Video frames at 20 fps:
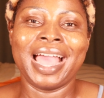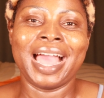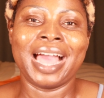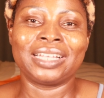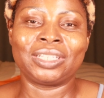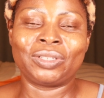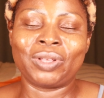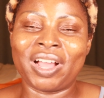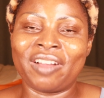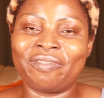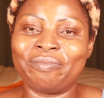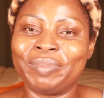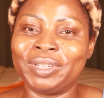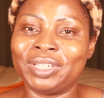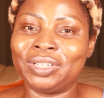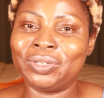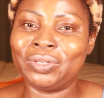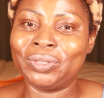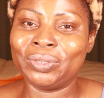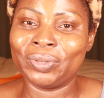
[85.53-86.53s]
As you have
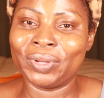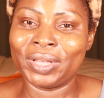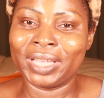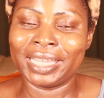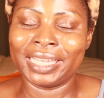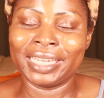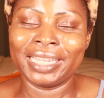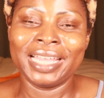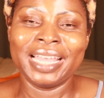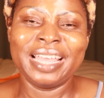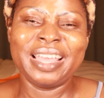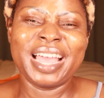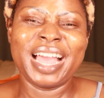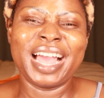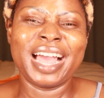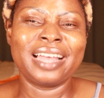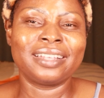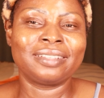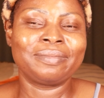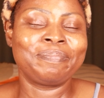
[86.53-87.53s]
been doing
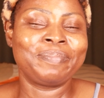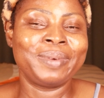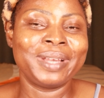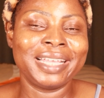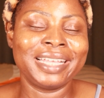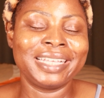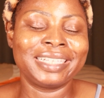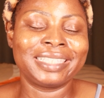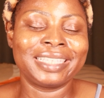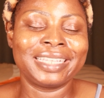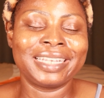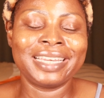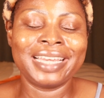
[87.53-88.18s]
as please